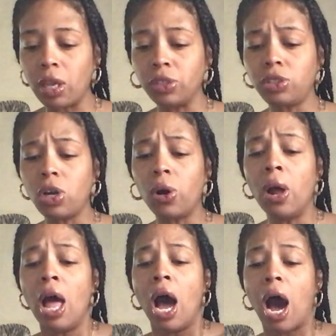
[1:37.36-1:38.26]
So
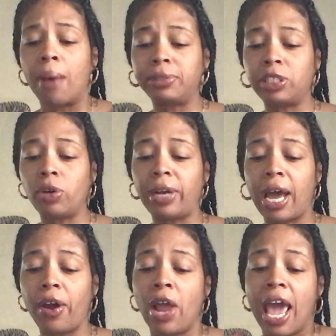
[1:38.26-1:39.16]
slow
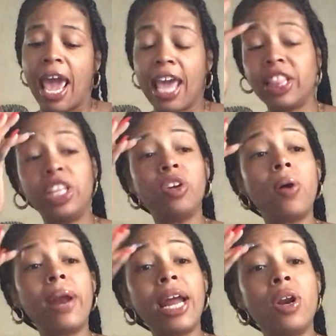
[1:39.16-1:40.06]
down. You
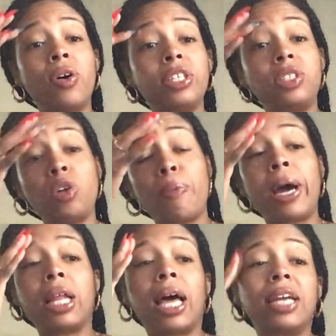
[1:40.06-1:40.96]
know what I noticed too
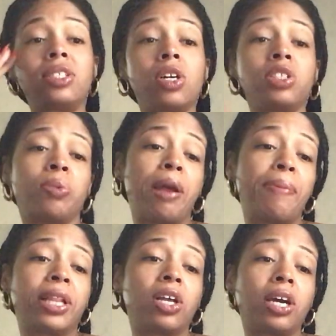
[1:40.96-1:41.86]
about a lot of songs when I've
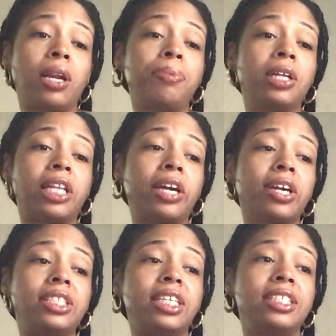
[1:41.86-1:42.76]
been looking up the
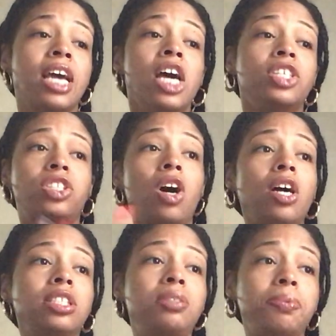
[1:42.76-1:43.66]
lyrics is
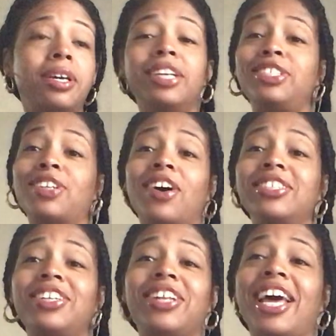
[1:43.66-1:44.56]
songs
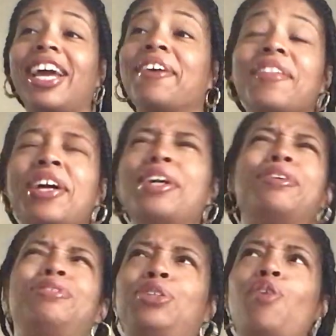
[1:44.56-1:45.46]
are like
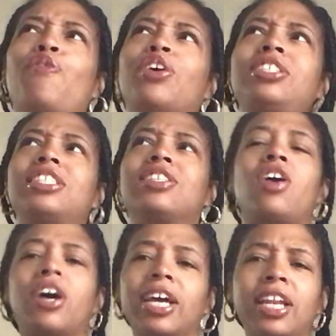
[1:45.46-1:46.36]
two verses
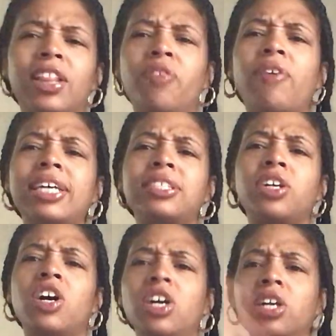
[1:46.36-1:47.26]
long, and then the rest
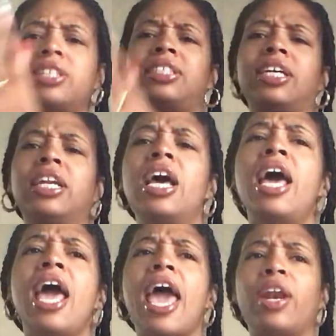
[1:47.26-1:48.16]
are hooks and
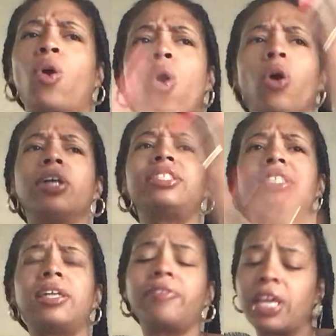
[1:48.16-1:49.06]
choruses
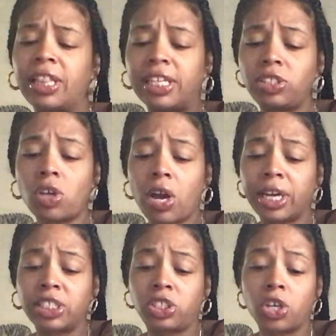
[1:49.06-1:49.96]
and everything. This song
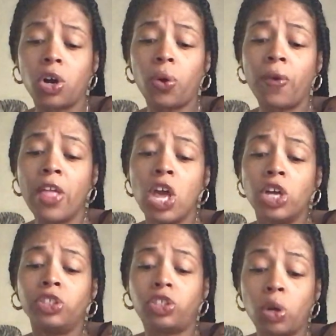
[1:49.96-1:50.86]
is so
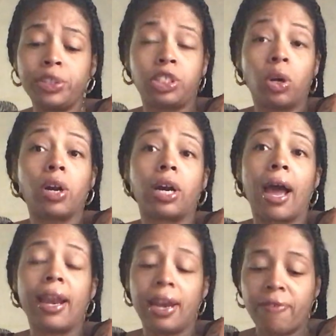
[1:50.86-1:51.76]
short.
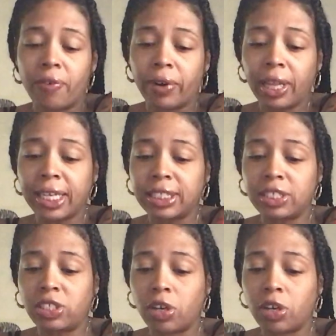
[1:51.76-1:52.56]
I didn't even realize it.